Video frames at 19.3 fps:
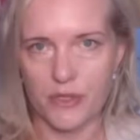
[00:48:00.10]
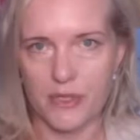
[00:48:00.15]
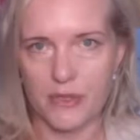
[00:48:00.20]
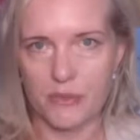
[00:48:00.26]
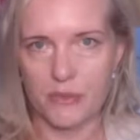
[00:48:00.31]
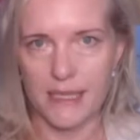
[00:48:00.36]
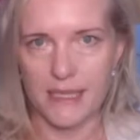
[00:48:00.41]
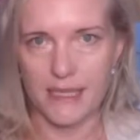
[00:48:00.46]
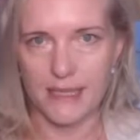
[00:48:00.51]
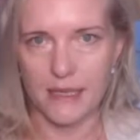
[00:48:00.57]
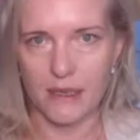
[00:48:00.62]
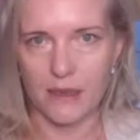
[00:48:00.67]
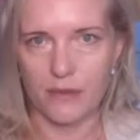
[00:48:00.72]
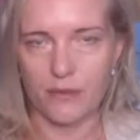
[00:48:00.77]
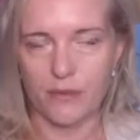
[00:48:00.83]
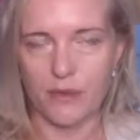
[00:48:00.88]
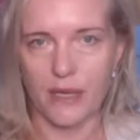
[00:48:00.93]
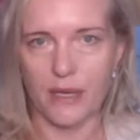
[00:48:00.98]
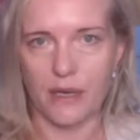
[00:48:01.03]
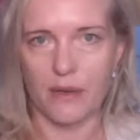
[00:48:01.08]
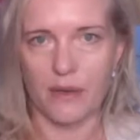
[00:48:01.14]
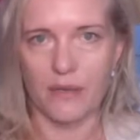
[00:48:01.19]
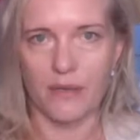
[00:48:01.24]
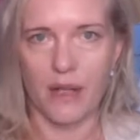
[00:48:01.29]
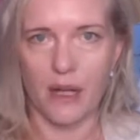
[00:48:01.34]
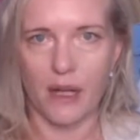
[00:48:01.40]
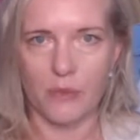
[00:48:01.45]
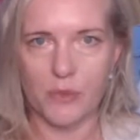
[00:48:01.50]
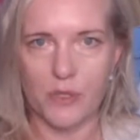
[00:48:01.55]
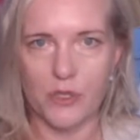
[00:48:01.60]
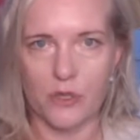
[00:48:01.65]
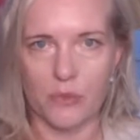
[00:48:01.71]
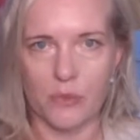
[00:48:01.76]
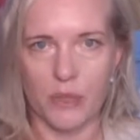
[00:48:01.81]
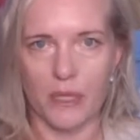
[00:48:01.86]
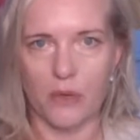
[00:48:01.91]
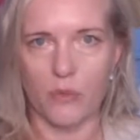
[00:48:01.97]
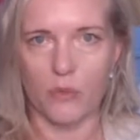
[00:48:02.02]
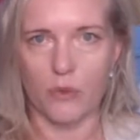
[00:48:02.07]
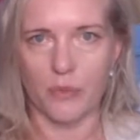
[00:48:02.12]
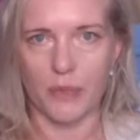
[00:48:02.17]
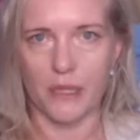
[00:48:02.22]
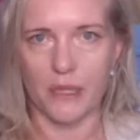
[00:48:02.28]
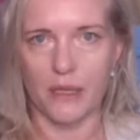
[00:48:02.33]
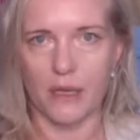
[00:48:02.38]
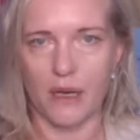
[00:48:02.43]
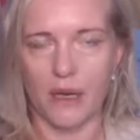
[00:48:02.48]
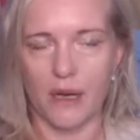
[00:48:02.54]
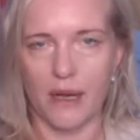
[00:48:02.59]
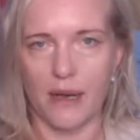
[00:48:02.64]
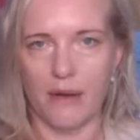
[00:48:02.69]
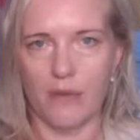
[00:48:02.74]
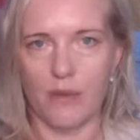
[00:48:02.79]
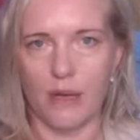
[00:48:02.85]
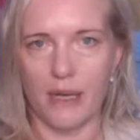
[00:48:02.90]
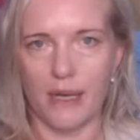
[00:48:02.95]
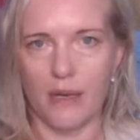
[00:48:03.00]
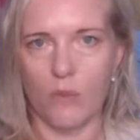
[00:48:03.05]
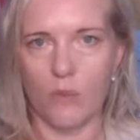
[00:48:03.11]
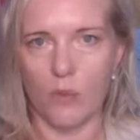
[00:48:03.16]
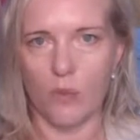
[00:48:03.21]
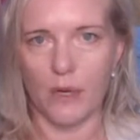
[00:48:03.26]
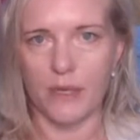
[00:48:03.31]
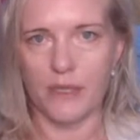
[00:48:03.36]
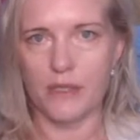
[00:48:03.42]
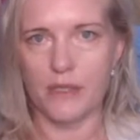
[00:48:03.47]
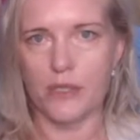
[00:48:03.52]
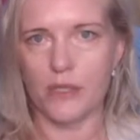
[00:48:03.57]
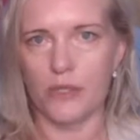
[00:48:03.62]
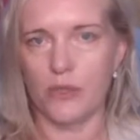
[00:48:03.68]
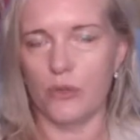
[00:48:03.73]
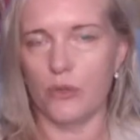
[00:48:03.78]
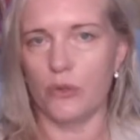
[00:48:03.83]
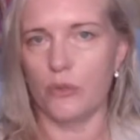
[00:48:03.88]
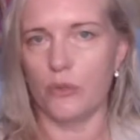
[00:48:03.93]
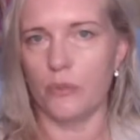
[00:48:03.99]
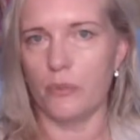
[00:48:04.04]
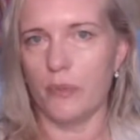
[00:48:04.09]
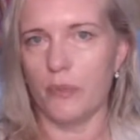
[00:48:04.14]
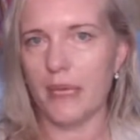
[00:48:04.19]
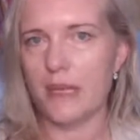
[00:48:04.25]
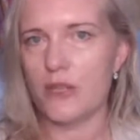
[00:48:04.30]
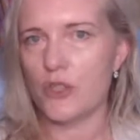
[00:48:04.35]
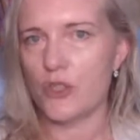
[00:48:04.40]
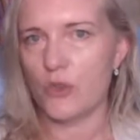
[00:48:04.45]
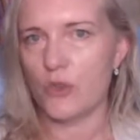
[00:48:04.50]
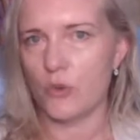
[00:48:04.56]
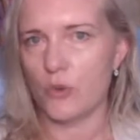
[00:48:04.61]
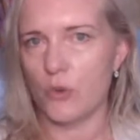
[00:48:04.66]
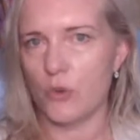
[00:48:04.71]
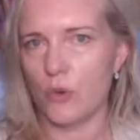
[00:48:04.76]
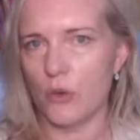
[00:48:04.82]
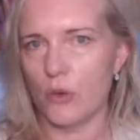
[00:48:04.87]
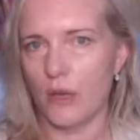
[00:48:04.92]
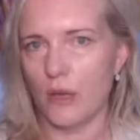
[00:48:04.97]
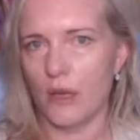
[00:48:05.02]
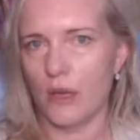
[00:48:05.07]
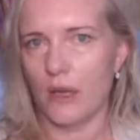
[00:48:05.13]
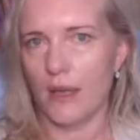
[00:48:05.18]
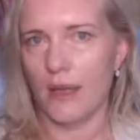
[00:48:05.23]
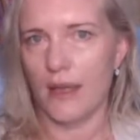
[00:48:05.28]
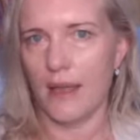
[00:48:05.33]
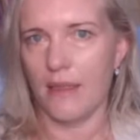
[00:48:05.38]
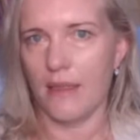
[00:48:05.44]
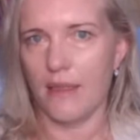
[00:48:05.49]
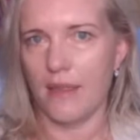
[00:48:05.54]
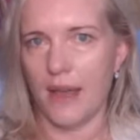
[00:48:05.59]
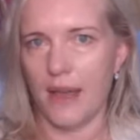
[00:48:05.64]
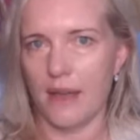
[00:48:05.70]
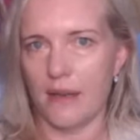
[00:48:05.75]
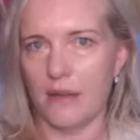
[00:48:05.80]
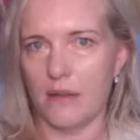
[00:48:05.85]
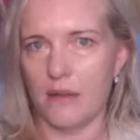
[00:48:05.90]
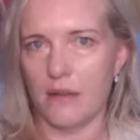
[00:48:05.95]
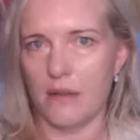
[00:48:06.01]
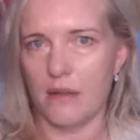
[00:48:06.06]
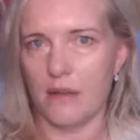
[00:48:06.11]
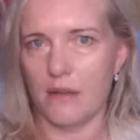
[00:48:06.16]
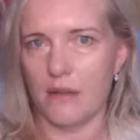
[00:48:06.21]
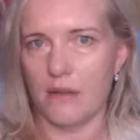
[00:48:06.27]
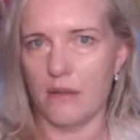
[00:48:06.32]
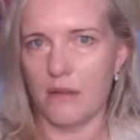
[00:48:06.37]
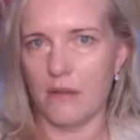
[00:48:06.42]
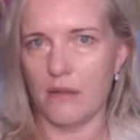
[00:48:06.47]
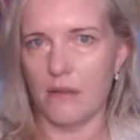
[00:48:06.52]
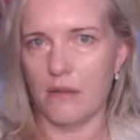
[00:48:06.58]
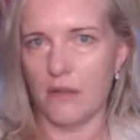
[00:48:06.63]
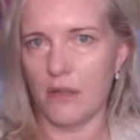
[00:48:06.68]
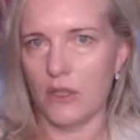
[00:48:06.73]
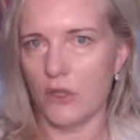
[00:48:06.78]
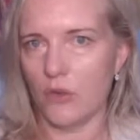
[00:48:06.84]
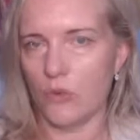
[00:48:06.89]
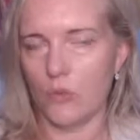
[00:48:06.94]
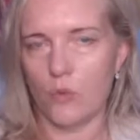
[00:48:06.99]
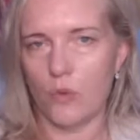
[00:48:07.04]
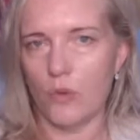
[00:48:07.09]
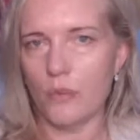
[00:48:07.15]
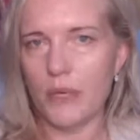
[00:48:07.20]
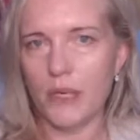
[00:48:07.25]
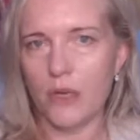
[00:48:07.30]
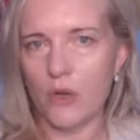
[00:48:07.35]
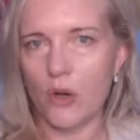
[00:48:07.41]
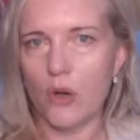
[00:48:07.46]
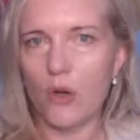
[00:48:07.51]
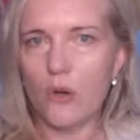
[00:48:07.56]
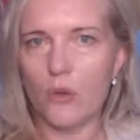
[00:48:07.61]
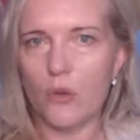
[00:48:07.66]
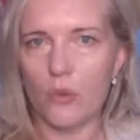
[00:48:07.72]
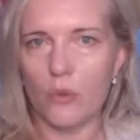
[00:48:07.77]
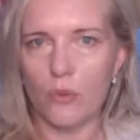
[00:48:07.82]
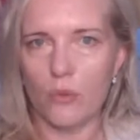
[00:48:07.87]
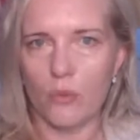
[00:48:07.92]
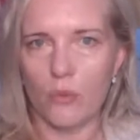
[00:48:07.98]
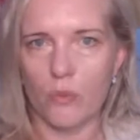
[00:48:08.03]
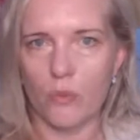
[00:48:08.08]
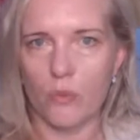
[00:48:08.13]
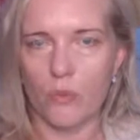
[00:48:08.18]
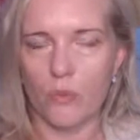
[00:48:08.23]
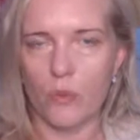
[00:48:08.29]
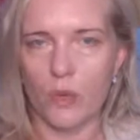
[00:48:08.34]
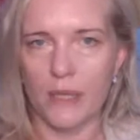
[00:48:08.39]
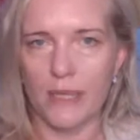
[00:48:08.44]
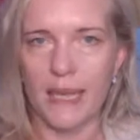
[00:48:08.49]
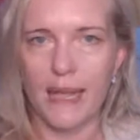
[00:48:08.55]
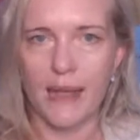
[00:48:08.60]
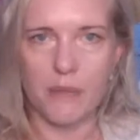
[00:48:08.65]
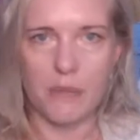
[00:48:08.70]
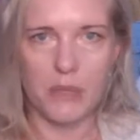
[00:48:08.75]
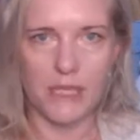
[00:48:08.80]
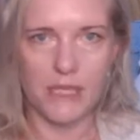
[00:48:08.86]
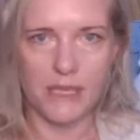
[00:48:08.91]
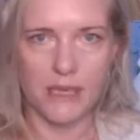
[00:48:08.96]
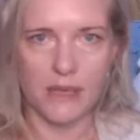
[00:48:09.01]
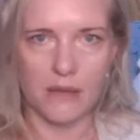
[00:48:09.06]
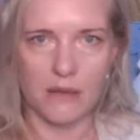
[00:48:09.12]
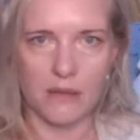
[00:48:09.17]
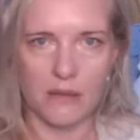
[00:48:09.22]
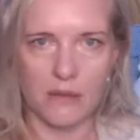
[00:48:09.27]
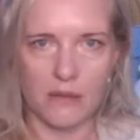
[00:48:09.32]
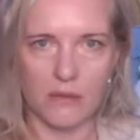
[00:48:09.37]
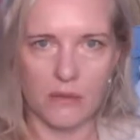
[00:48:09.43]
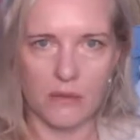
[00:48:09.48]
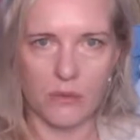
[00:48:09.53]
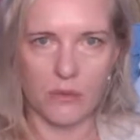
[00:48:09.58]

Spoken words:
it myself and I've helped so many women, I really want to make sure that, women know what can be done.